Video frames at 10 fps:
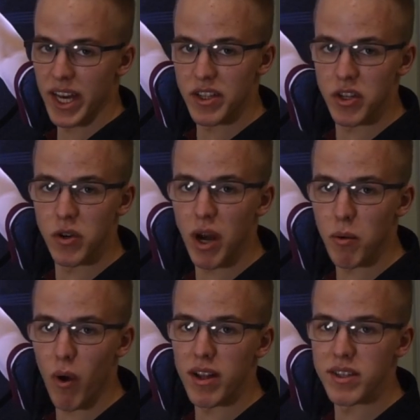hit 2
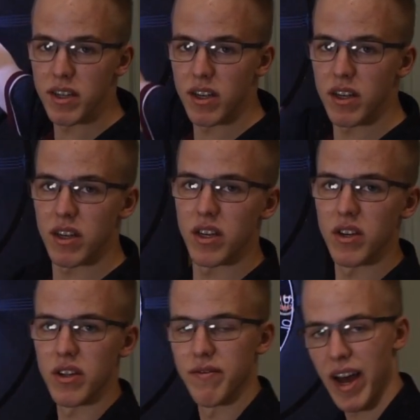double 1s,
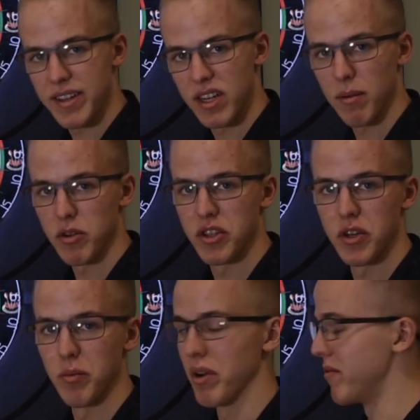you advance to double
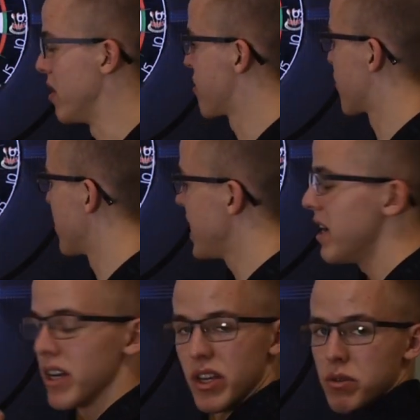2. But if you hit 3, you
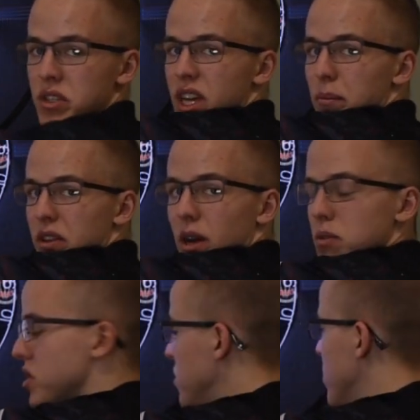skip the
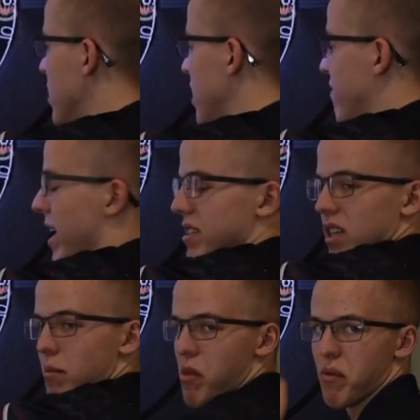double 2, advance to
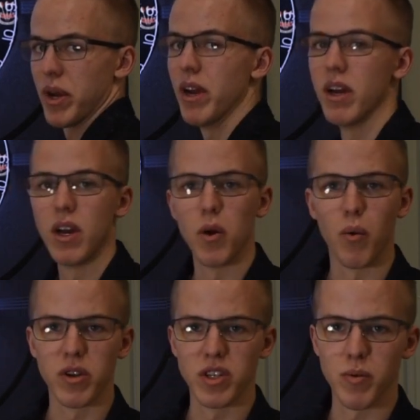double 3.
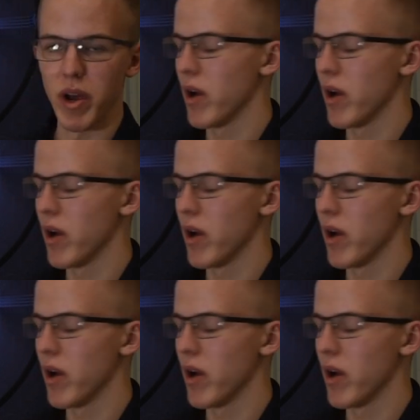Works its way